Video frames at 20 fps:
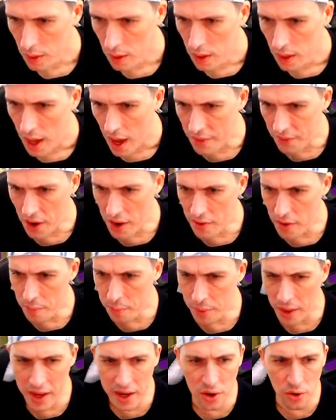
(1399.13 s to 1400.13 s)
Have I ever
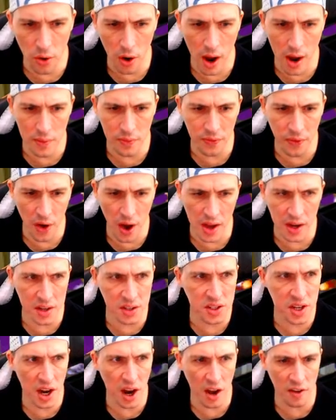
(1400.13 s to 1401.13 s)
played Crime
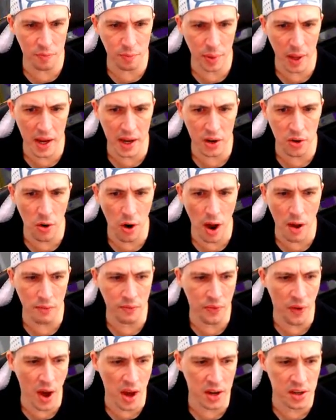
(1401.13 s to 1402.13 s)
Fighters? Yeah, I've played Crime
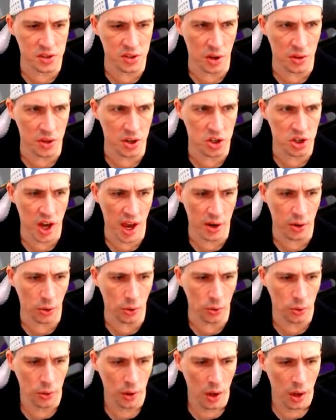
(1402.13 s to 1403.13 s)
Fighters on the
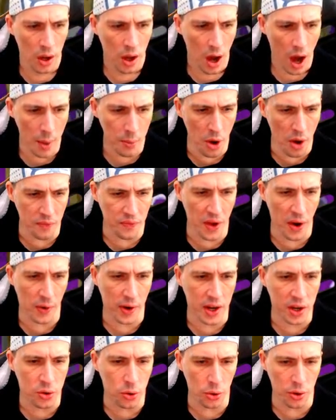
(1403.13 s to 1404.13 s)
channel. I'm not
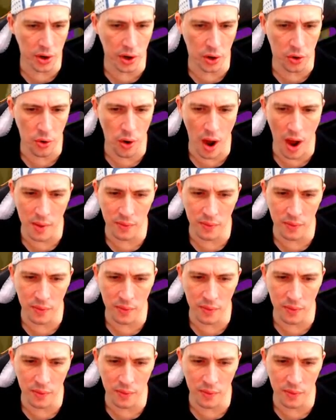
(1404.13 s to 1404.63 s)
very good at Crime